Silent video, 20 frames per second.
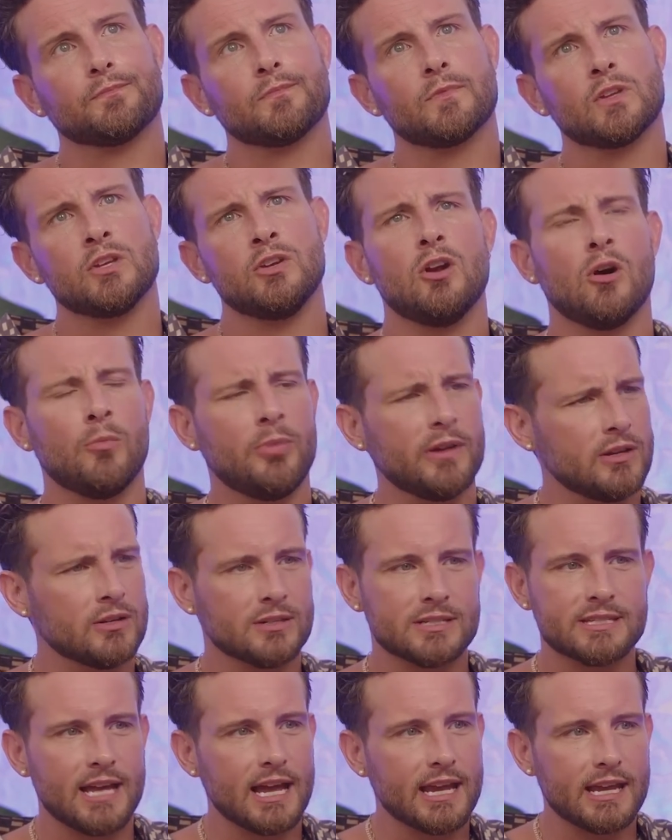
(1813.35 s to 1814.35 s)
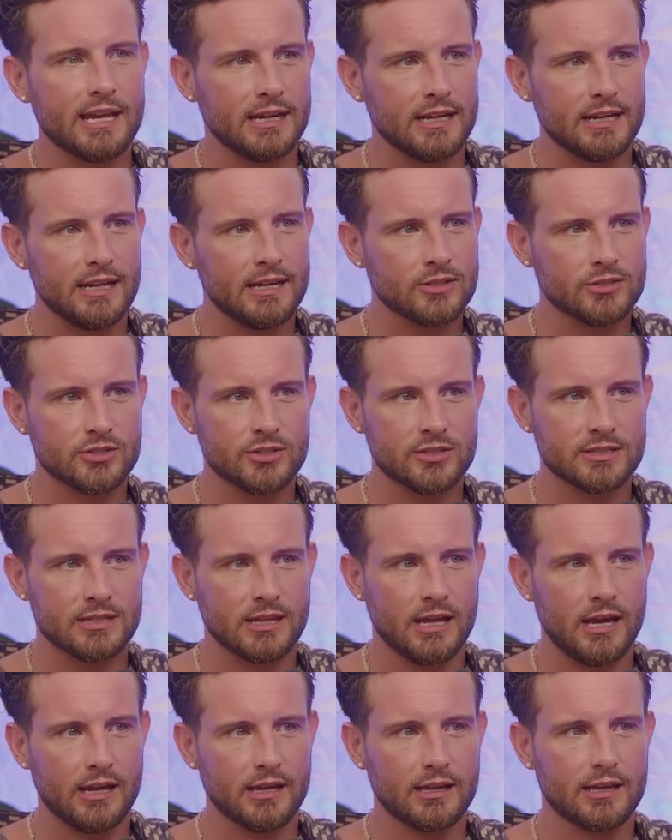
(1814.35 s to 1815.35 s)
You know, but your second, it's just
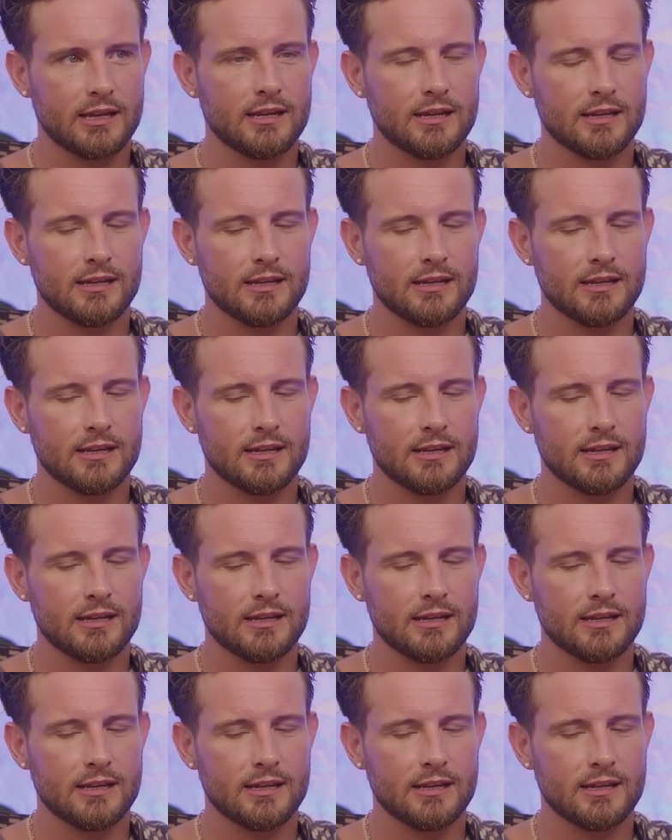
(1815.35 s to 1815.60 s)
like...